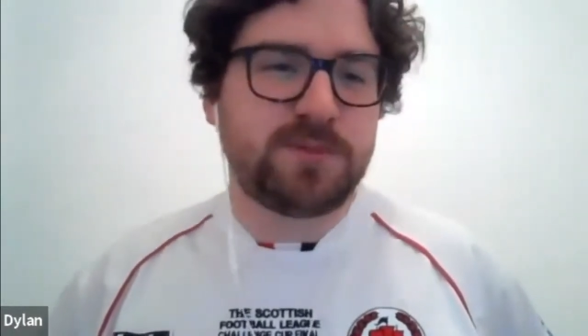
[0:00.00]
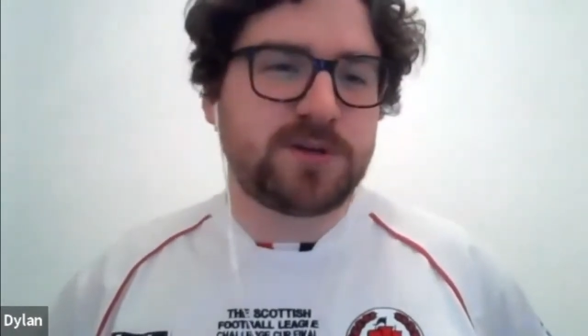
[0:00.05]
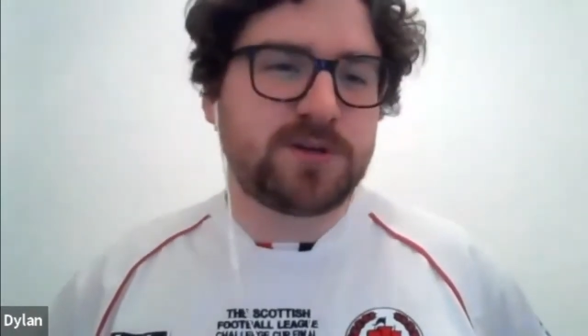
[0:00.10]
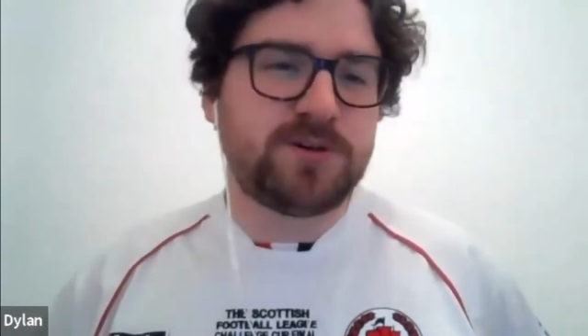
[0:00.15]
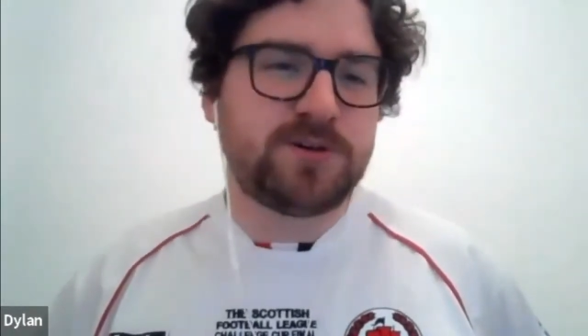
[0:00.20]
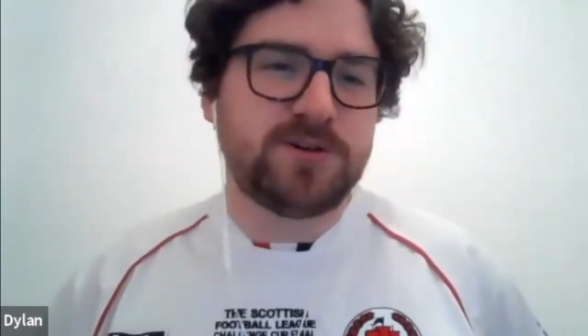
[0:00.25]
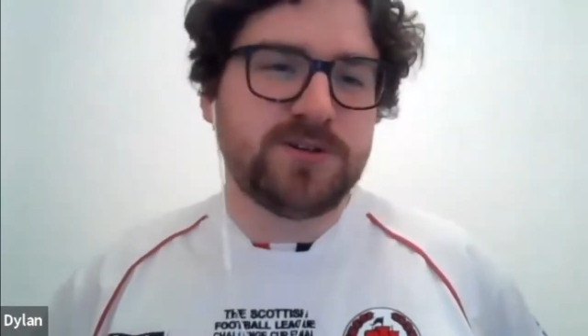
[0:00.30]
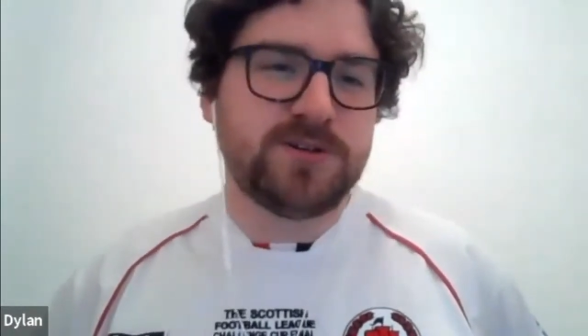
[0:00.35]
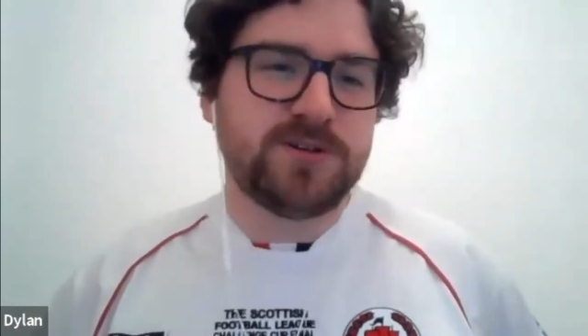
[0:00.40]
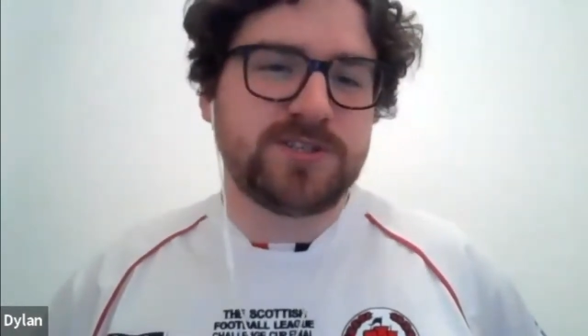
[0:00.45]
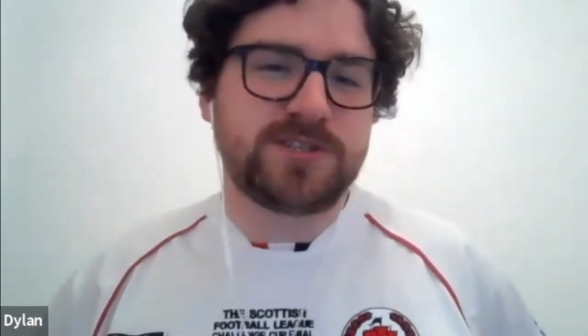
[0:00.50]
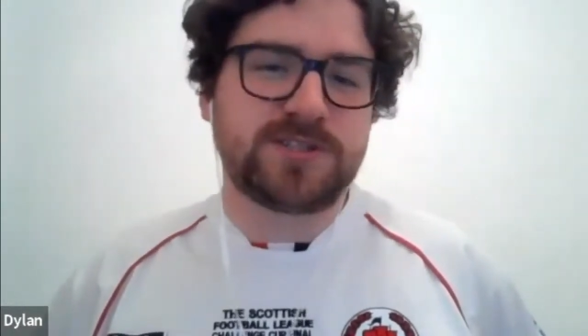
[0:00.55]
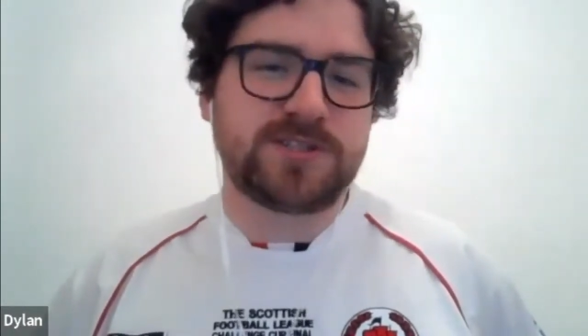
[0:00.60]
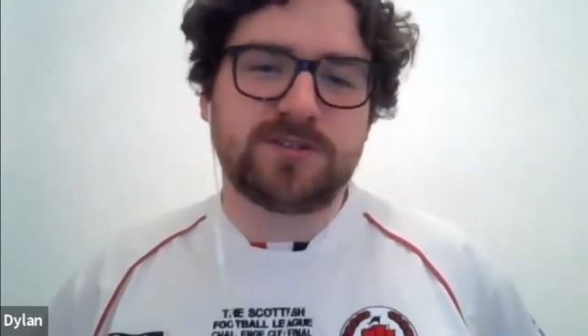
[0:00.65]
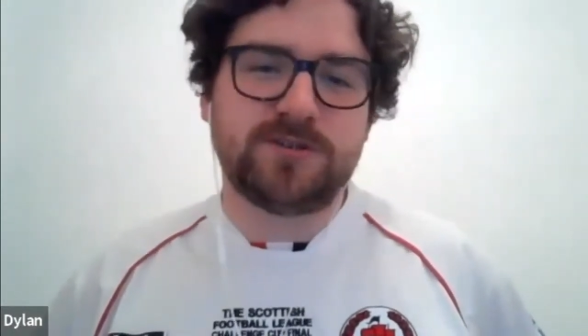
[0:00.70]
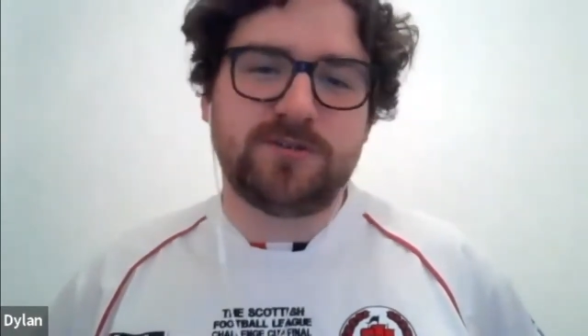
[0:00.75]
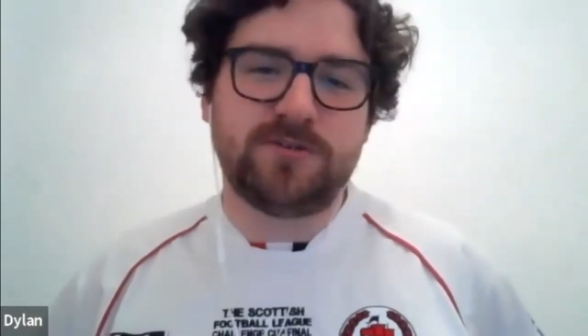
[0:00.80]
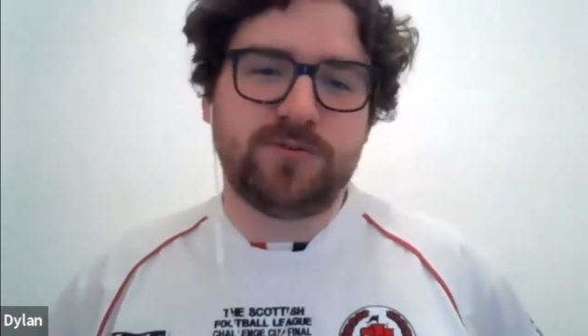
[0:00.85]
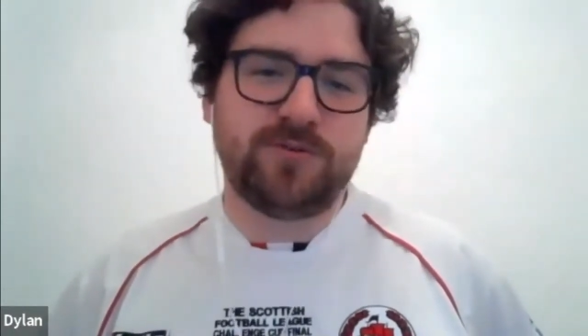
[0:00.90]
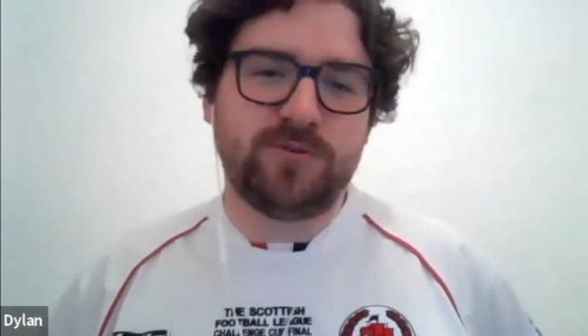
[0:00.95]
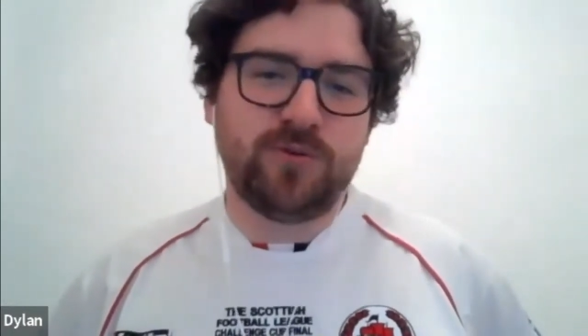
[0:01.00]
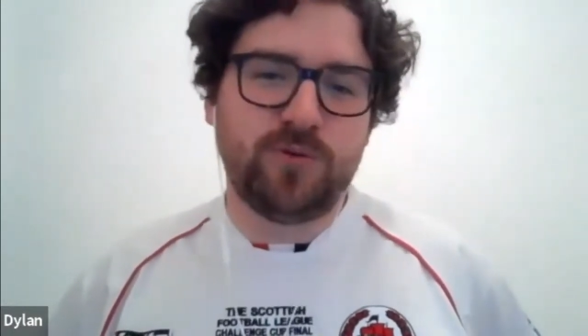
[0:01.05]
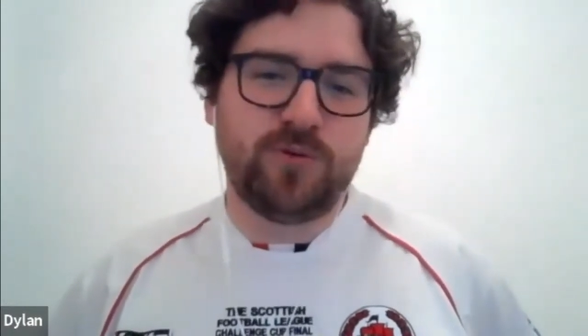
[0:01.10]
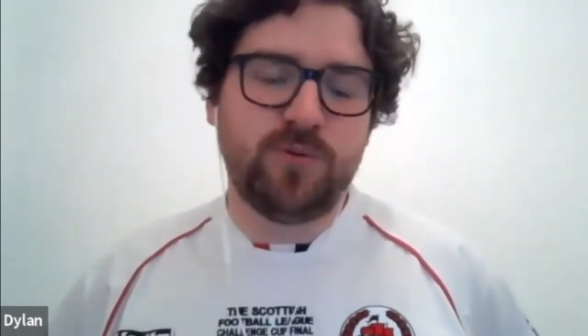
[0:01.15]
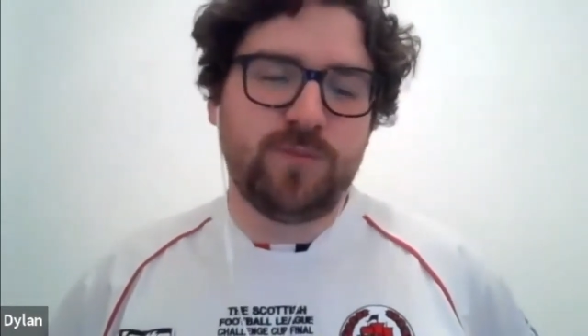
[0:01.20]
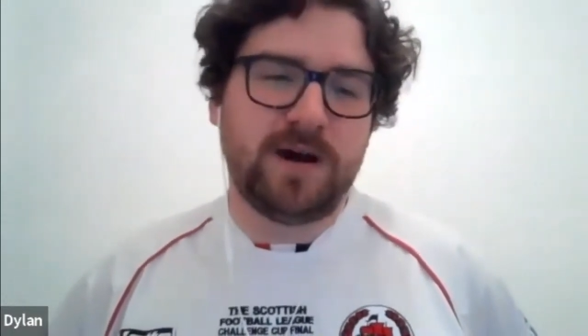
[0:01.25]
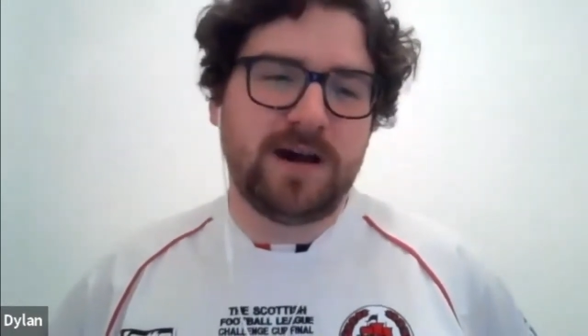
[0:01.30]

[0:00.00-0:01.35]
because oh